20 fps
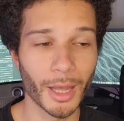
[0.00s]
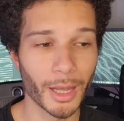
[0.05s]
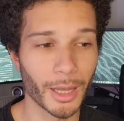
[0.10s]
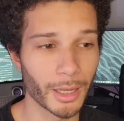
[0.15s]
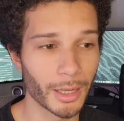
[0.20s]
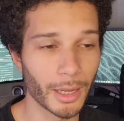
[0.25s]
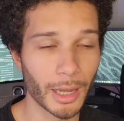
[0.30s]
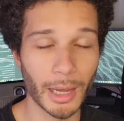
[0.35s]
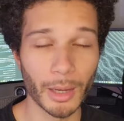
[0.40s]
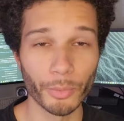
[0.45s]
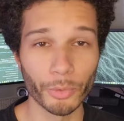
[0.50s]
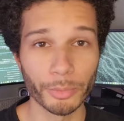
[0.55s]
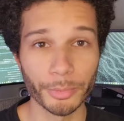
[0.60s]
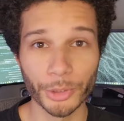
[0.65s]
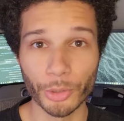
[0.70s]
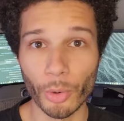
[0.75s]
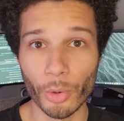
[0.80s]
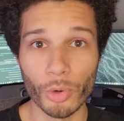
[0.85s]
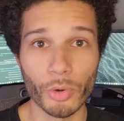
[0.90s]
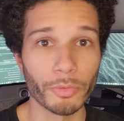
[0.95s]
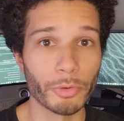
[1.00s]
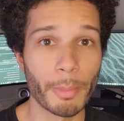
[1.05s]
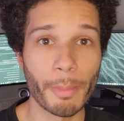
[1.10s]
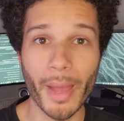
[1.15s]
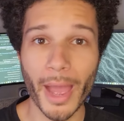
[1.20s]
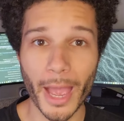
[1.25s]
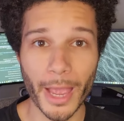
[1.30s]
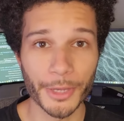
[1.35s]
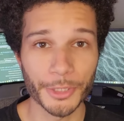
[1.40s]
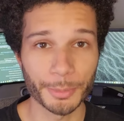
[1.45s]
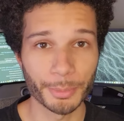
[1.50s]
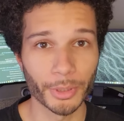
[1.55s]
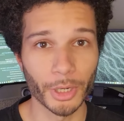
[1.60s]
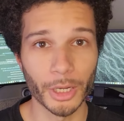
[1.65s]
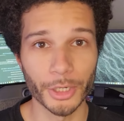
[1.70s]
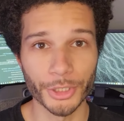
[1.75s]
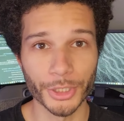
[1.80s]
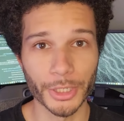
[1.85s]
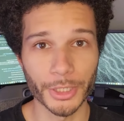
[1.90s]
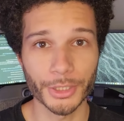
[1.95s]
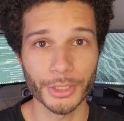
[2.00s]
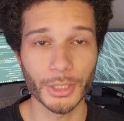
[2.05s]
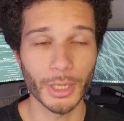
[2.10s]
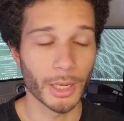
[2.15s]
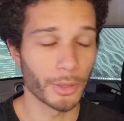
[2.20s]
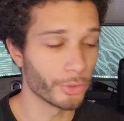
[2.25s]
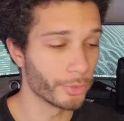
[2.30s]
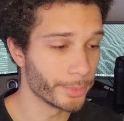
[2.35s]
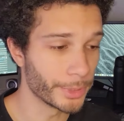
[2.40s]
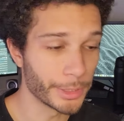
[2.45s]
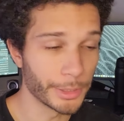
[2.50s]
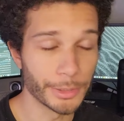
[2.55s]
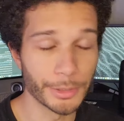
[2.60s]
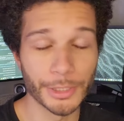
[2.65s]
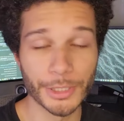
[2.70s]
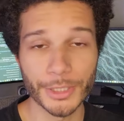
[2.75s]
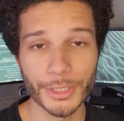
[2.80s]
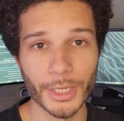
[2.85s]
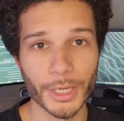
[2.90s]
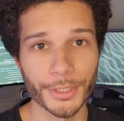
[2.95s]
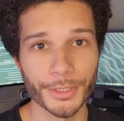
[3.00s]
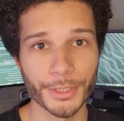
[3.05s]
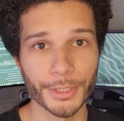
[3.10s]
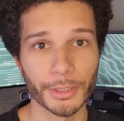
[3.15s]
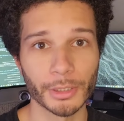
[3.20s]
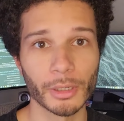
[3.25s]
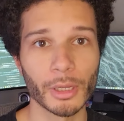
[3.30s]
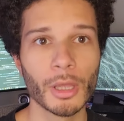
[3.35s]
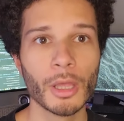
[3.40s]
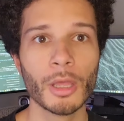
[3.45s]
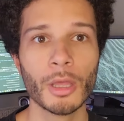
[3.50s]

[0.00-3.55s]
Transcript: I will be going over past projects. I will be discussing